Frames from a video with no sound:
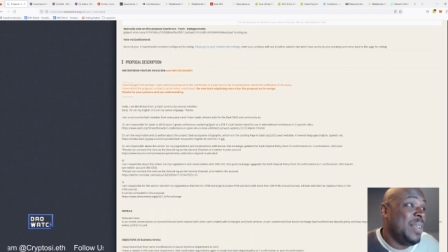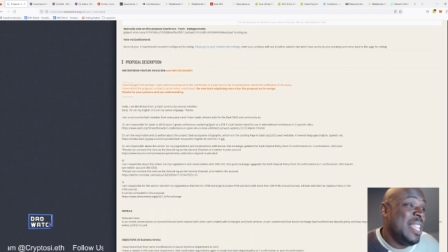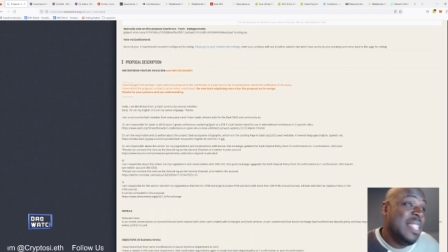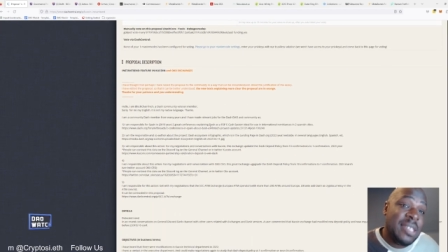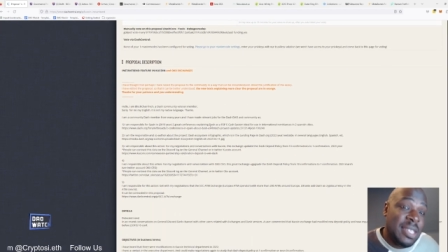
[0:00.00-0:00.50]

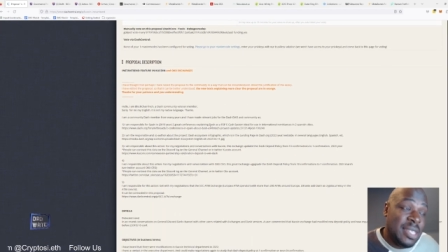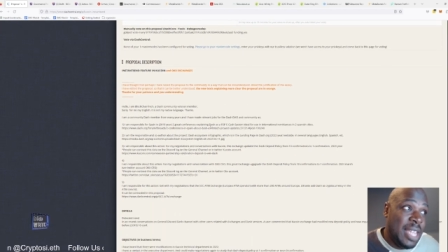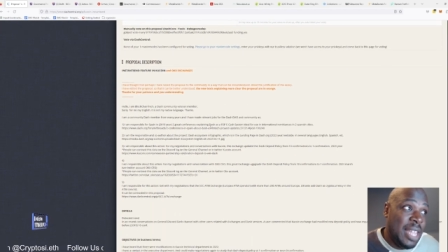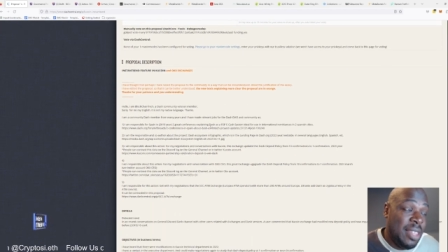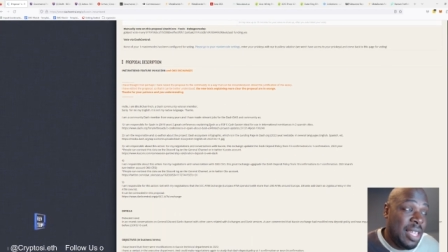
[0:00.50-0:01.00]
Instant
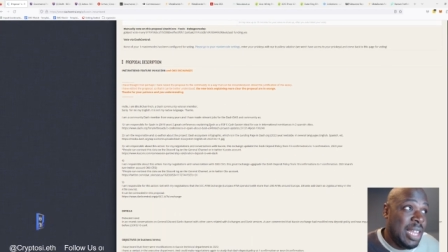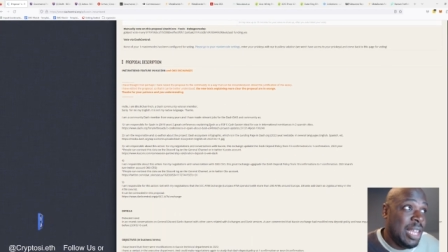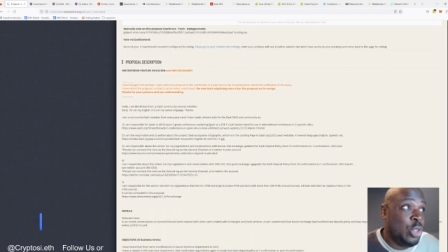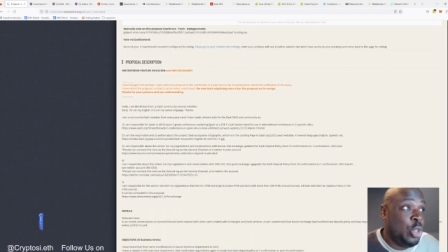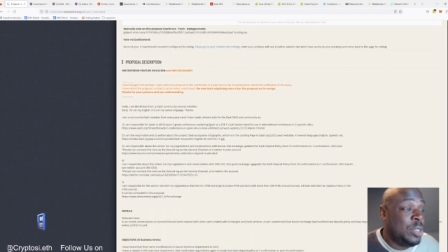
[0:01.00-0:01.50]
Send
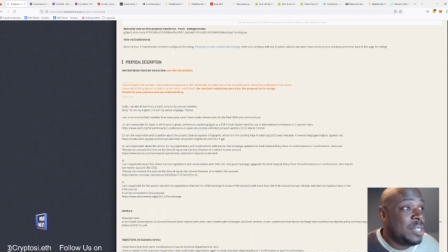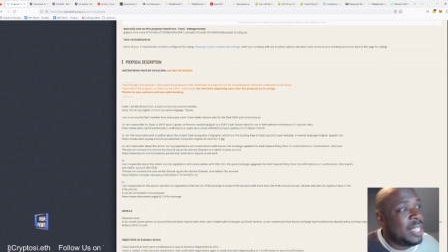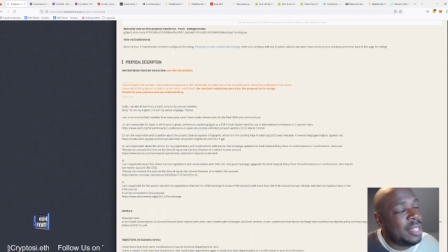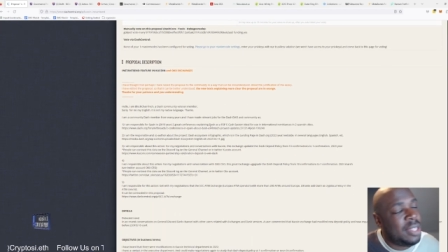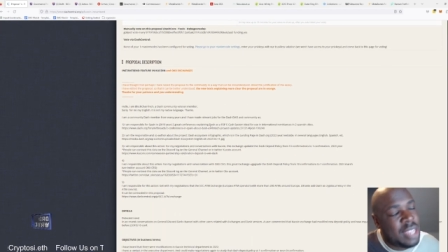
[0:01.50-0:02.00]
allows you to
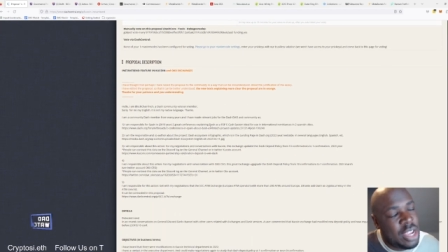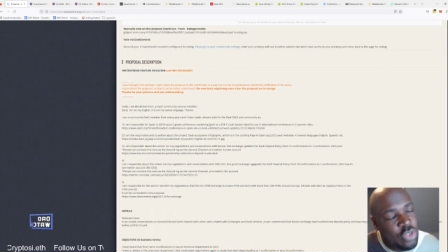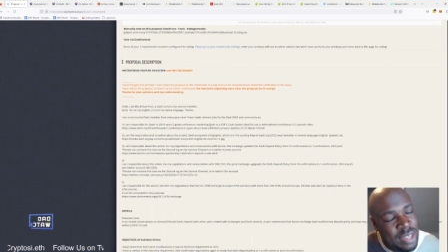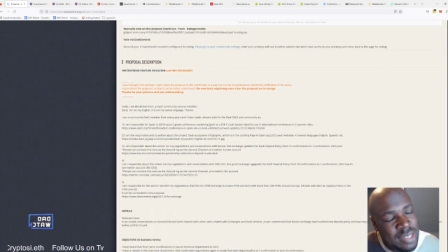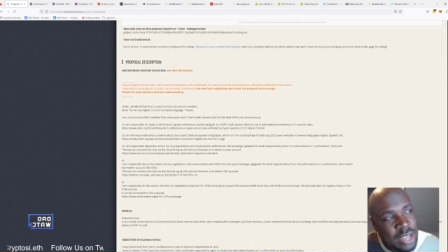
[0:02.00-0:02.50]
send a Dash
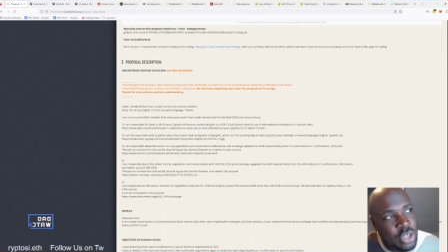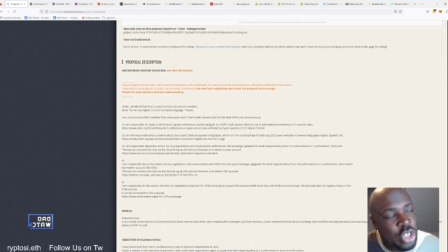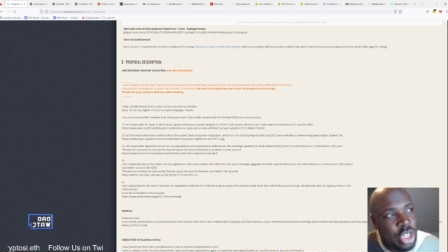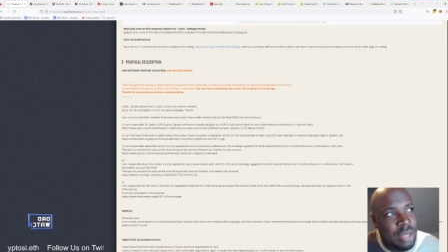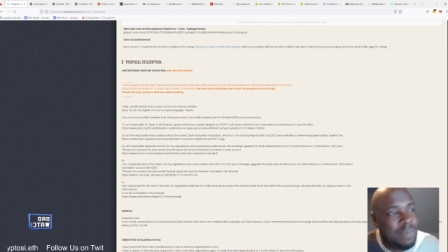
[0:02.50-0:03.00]

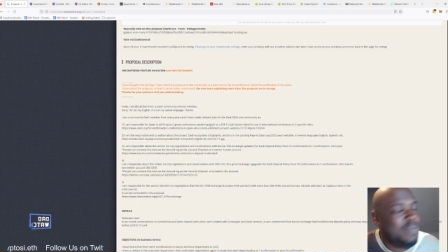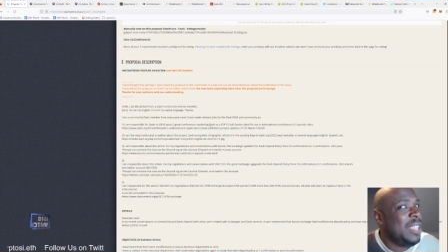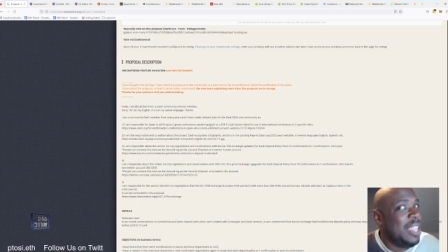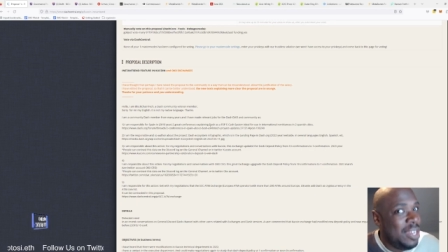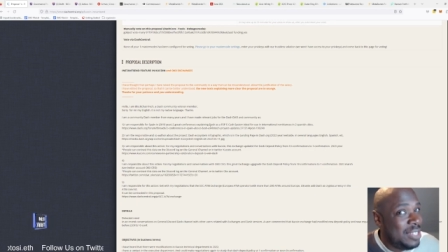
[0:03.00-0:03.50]
transaction
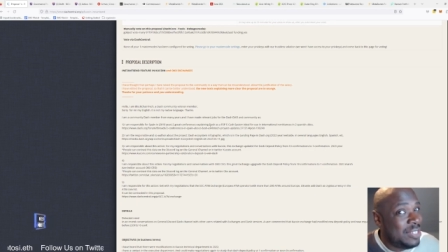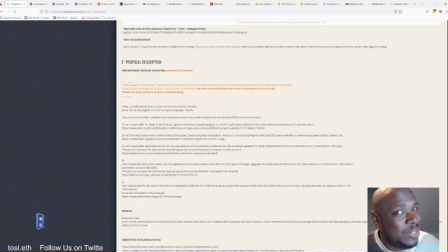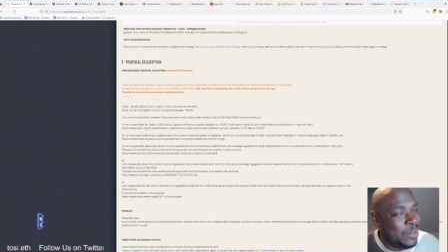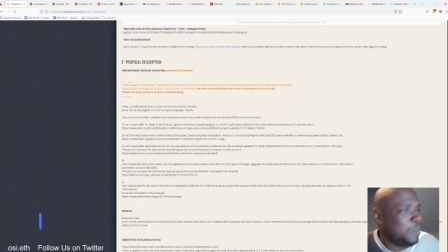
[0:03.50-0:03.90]
in an instant